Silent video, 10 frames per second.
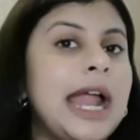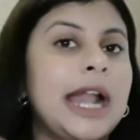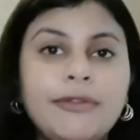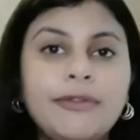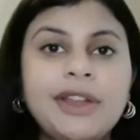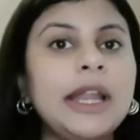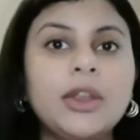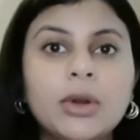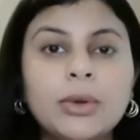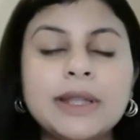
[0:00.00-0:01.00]
and you feel
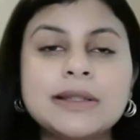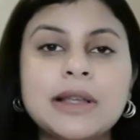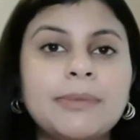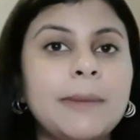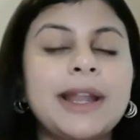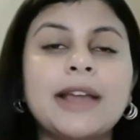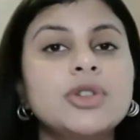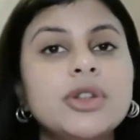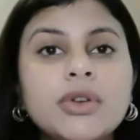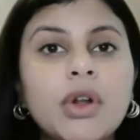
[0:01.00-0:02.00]
like you're doing something, but
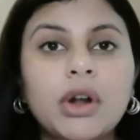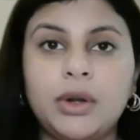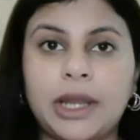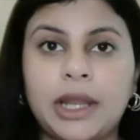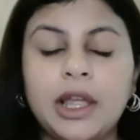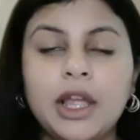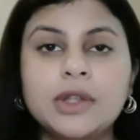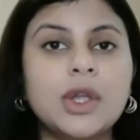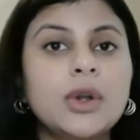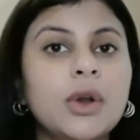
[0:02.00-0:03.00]
actually you're not doing.
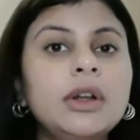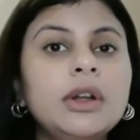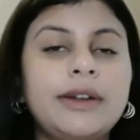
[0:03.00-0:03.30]
So you're not on